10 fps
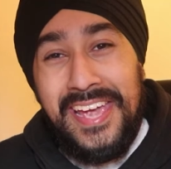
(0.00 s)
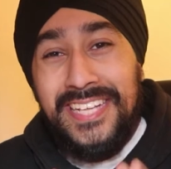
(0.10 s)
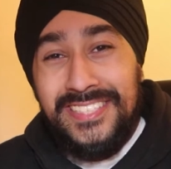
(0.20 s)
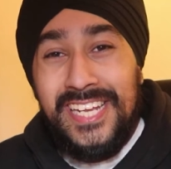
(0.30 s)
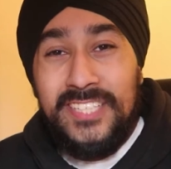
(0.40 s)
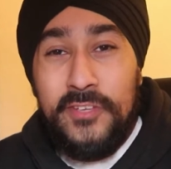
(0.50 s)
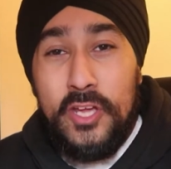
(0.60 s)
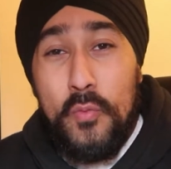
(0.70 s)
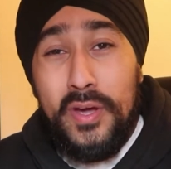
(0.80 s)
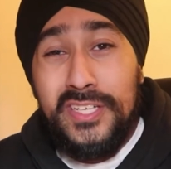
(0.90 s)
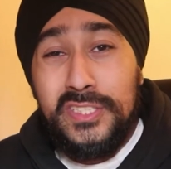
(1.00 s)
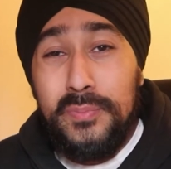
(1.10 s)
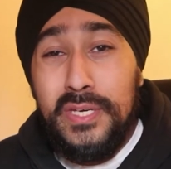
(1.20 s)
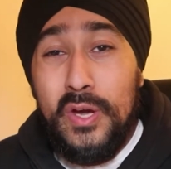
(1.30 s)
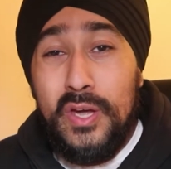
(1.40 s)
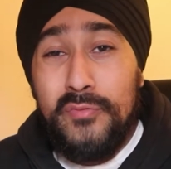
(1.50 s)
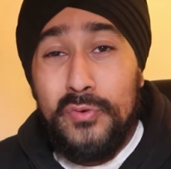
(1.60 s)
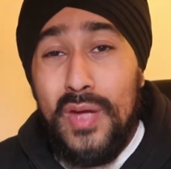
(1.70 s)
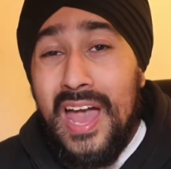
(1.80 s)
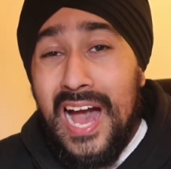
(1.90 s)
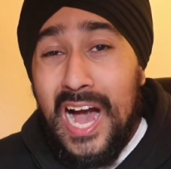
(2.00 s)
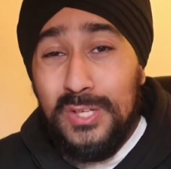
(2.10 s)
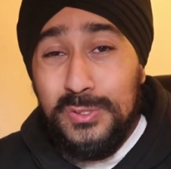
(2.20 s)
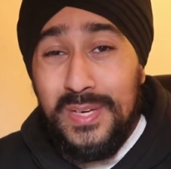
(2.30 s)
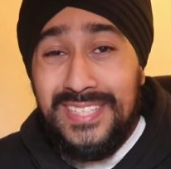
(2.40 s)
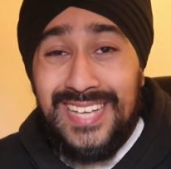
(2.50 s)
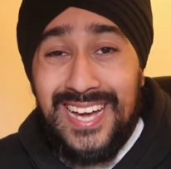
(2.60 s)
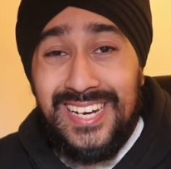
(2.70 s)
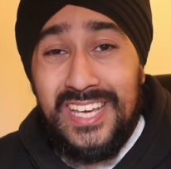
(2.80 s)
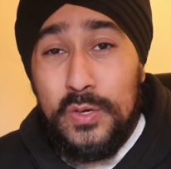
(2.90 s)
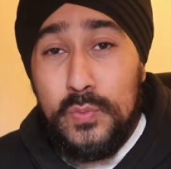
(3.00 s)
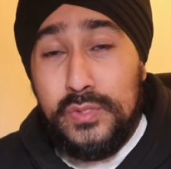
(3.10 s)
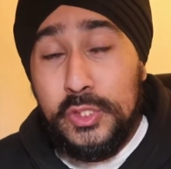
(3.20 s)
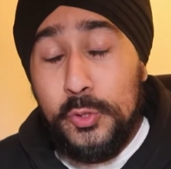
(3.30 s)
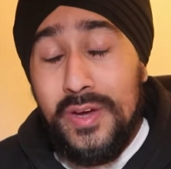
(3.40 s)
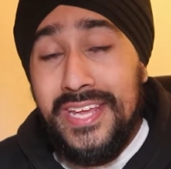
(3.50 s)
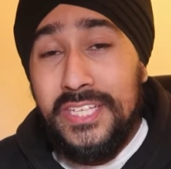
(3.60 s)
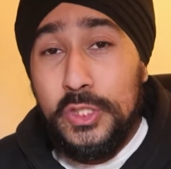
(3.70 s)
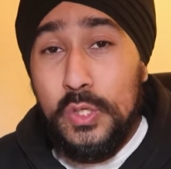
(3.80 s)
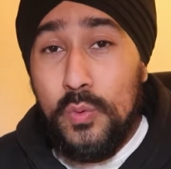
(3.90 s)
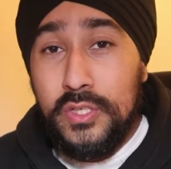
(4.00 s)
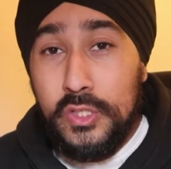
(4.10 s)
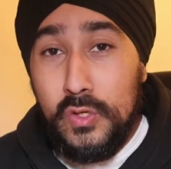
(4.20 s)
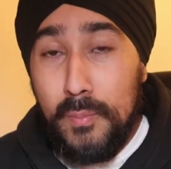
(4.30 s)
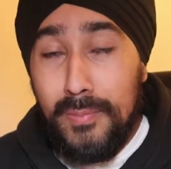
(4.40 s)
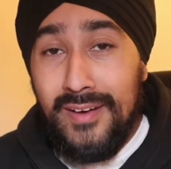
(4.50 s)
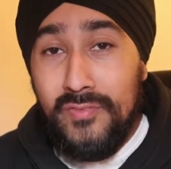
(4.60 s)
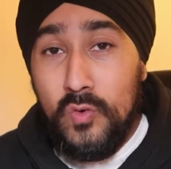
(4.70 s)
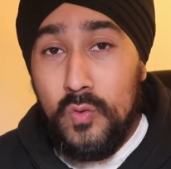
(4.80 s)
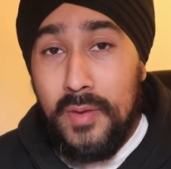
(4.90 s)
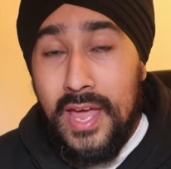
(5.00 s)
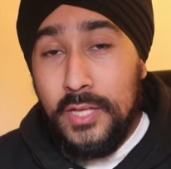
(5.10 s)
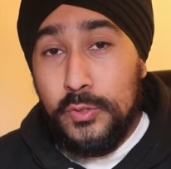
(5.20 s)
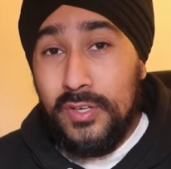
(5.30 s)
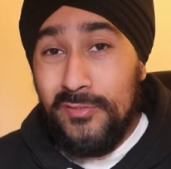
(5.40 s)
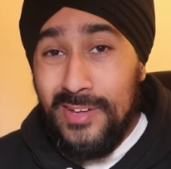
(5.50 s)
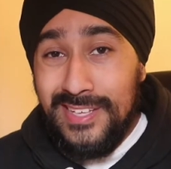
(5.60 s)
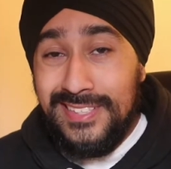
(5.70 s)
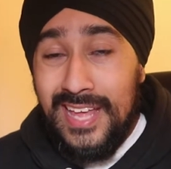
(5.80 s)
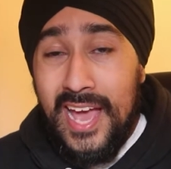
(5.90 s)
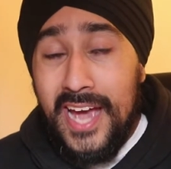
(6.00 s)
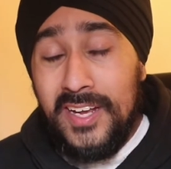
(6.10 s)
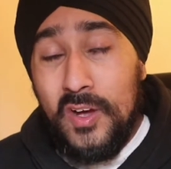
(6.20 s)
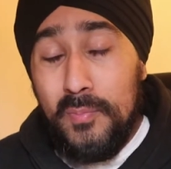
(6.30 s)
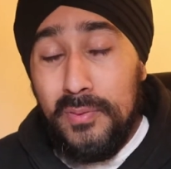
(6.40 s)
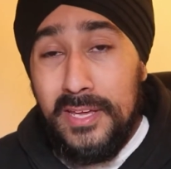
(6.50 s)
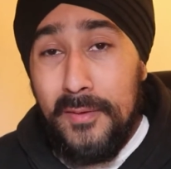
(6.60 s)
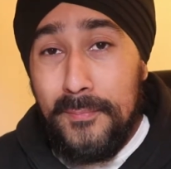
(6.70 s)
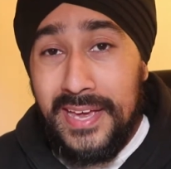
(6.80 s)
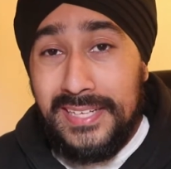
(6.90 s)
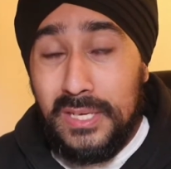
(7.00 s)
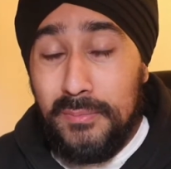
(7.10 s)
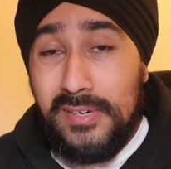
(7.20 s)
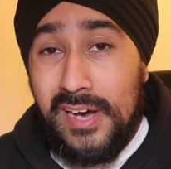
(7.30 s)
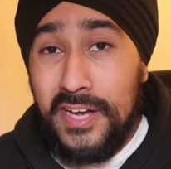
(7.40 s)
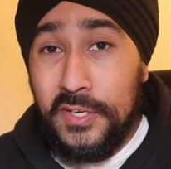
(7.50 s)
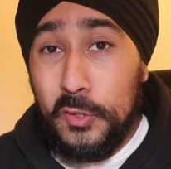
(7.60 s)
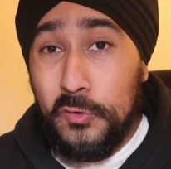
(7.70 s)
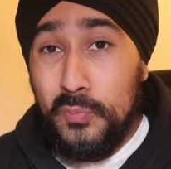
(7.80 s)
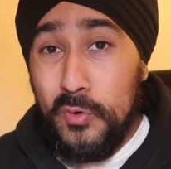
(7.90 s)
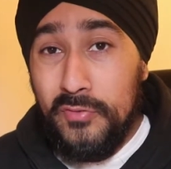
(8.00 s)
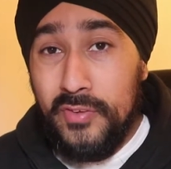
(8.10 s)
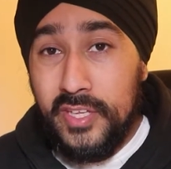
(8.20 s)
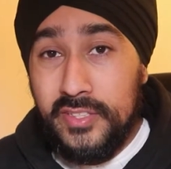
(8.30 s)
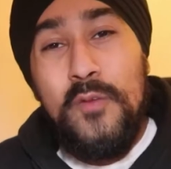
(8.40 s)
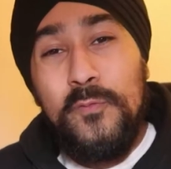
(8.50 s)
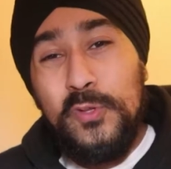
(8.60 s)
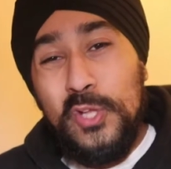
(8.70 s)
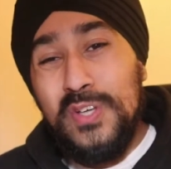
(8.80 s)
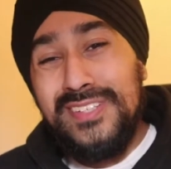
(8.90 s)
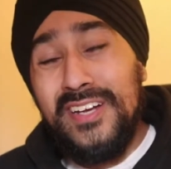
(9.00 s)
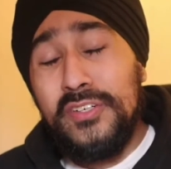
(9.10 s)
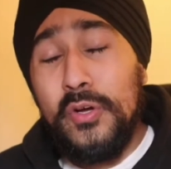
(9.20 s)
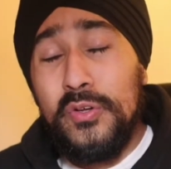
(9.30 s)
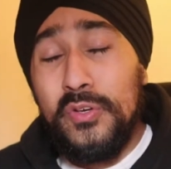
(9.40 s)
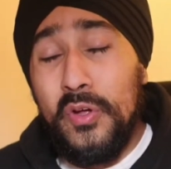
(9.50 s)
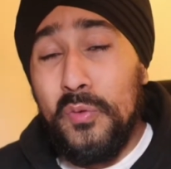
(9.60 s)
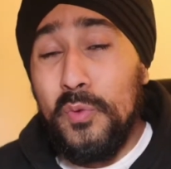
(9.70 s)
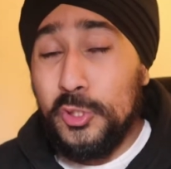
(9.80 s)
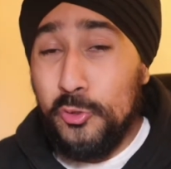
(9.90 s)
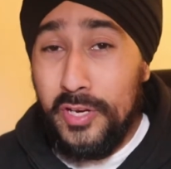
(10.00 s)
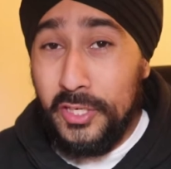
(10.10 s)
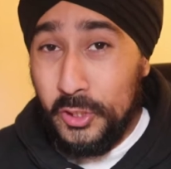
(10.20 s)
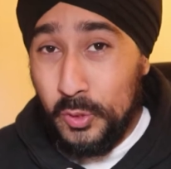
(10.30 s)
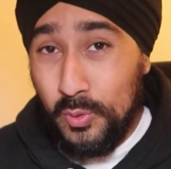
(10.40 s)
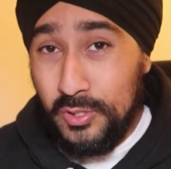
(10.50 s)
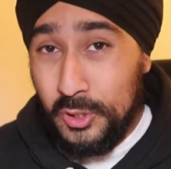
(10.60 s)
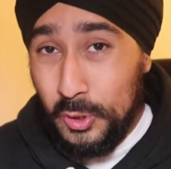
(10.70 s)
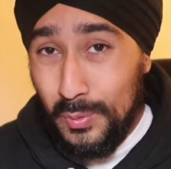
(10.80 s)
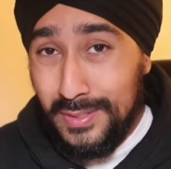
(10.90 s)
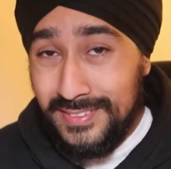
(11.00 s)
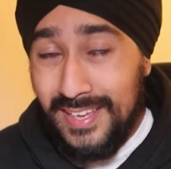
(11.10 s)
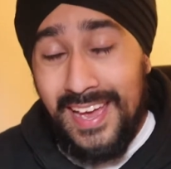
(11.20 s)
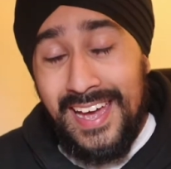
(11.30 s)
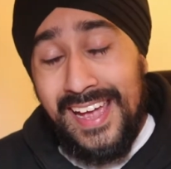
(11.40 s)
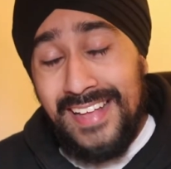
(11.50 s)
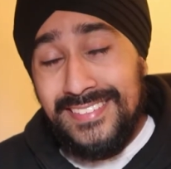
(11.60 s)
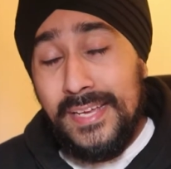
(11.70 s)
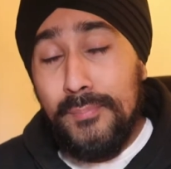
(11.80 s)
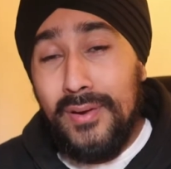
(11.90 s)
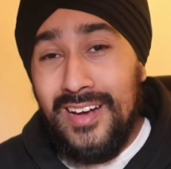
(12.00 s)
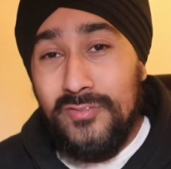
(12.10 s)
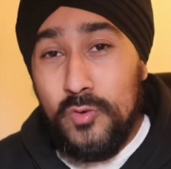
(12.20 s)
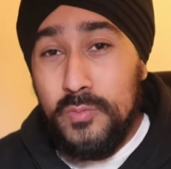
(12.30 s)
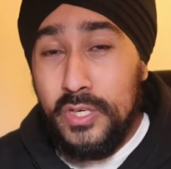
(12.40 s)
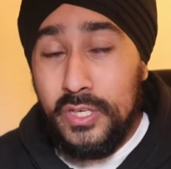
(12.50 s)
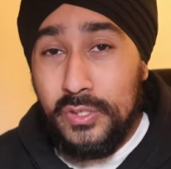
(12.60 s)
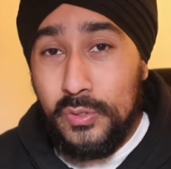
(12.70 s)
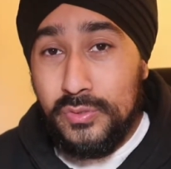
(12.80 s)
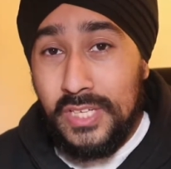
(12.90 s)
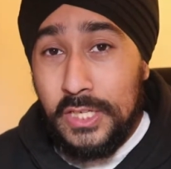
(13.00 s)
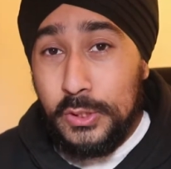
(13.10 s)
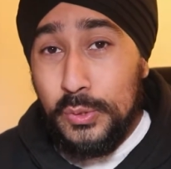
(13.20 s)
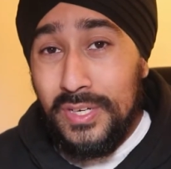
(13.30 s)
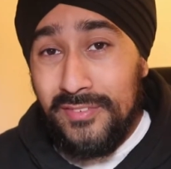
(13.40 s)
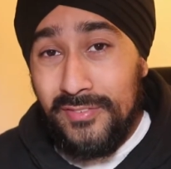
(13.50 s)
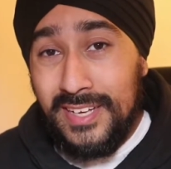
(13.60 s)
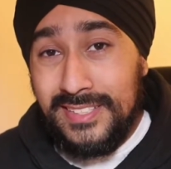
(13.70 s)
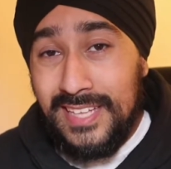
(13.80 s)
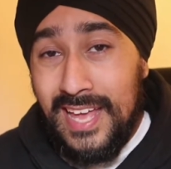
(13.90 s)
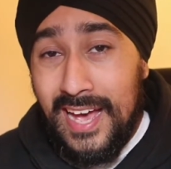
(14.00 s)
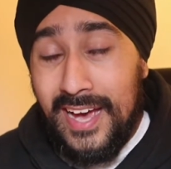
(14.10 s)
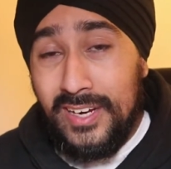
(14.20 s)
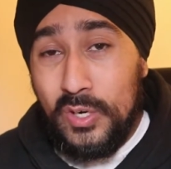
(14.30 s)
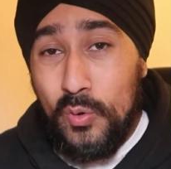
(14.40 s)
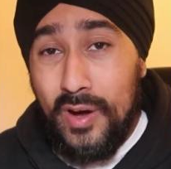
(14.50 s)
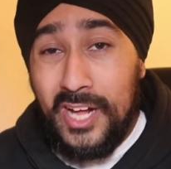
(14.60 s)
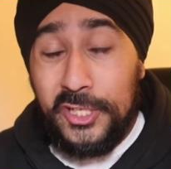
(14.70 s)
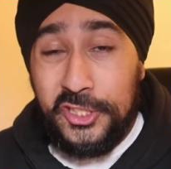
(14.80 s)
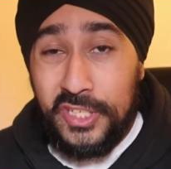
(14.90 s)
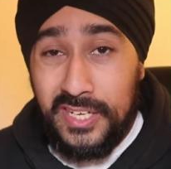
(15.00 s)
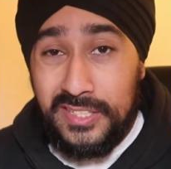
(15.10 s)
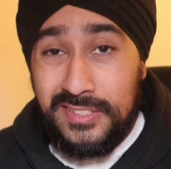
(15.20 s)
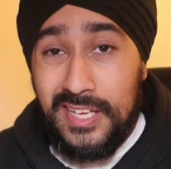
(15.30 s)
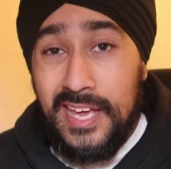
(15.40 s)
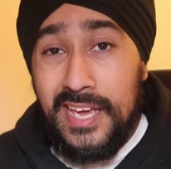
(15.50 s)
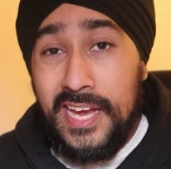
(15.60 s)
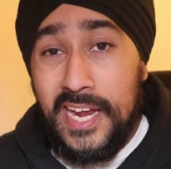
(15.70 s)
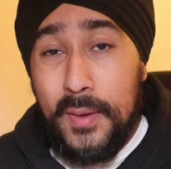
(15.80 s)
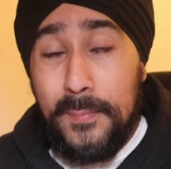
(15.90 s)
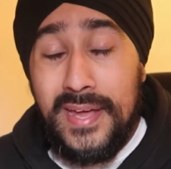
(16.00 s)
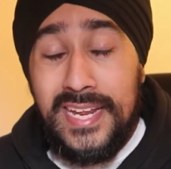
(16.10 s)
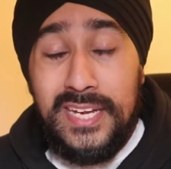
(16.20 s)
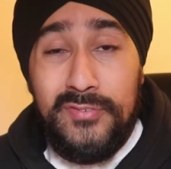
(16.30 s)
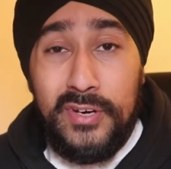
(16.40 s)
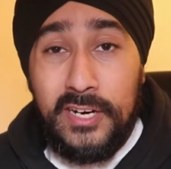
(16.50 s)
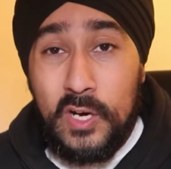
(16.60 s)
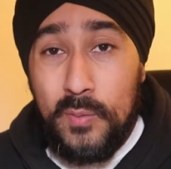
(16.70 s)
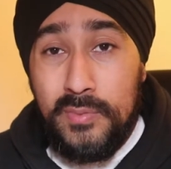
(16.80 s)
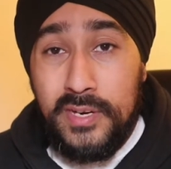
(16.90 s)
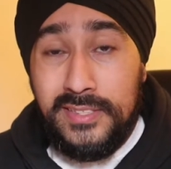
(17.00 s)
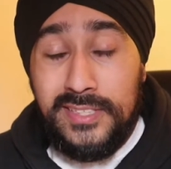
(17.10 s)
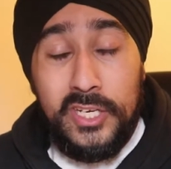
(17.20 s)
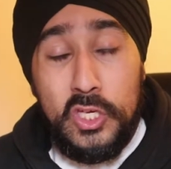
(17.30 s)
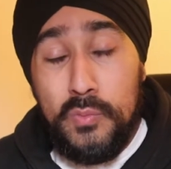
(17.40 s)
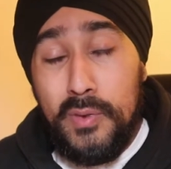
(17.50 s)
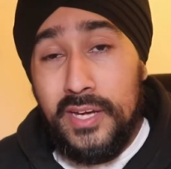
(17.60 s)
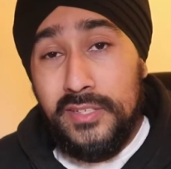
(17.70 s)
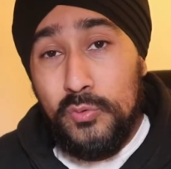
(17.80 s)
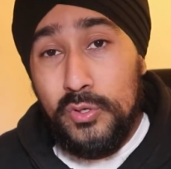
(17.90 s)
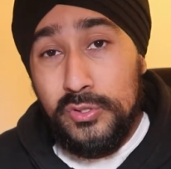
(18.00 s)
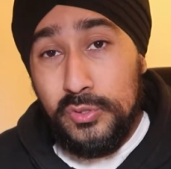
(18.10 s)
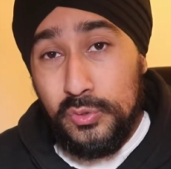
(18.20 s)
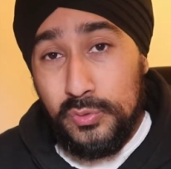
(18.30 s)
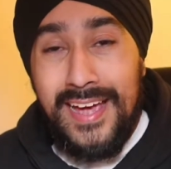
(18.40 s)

In today's video, we're going to be going through how to exactly use the Trading212 platform to invest and hopefully make some kind of profit. For those that don't know what Trading212 is, it's a platform you can use to invest and acquire shares in many different companies that you might want to.